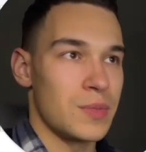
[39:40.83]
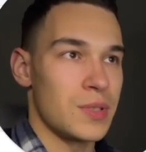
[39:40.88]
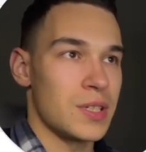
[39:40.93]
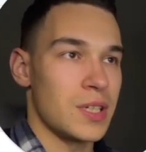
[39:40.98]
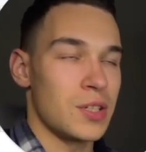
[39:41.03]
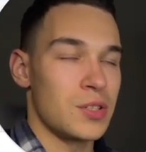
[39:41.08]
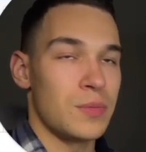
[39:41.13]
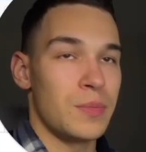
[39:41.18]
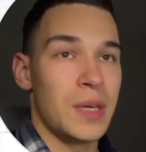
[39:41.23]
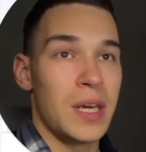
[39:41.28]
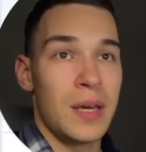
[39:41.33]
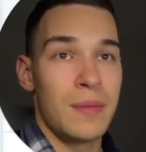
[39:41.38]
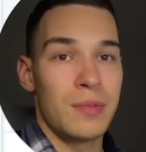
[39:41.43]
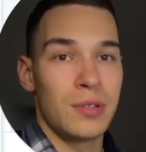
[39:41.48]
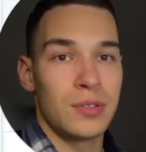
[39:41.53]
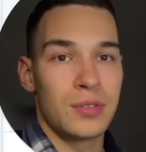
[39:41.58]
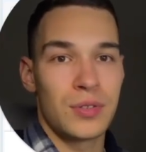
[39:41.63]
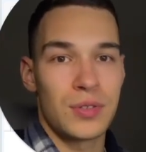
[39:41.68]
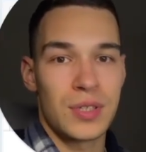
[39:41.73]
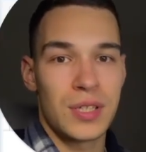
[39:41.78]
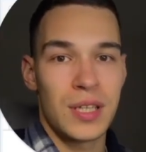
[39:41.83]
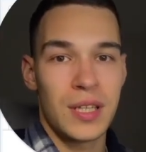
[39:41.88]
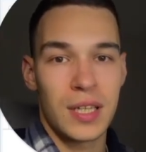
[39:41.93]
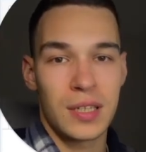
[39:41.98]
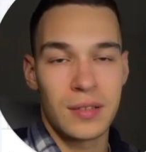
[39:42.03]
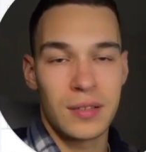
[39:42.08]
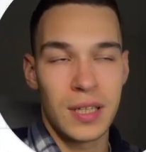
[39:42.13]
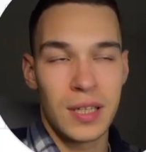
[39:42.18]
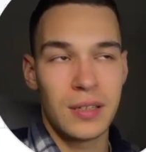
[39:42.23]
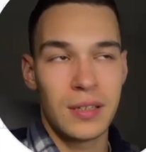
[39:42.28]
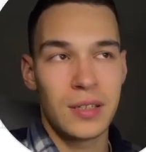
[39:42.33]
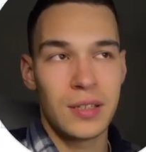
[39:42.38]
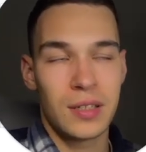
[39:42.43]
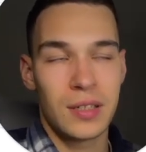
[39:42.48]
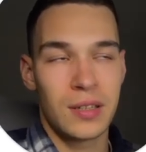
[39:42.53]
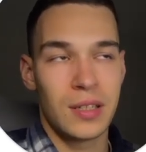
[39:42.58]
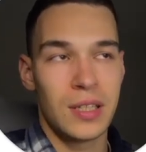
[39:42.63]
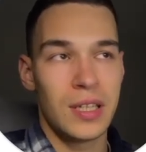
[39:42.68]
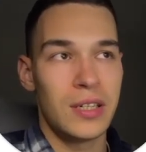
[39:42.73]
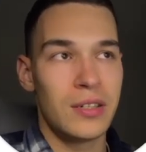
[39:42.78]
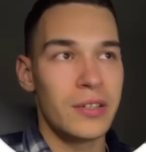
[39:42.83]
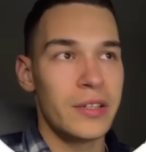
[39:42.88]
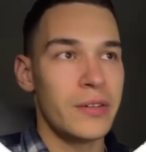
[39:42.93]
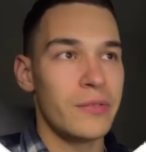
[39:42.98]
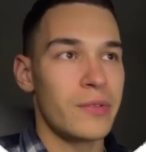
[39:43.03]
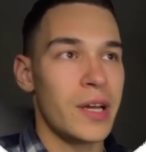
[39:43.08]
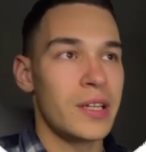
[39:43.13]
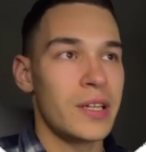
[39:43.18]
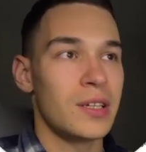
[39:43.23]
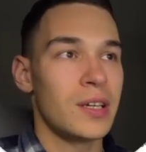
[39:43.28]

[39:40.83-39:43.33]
And to be able to see that clearly, right,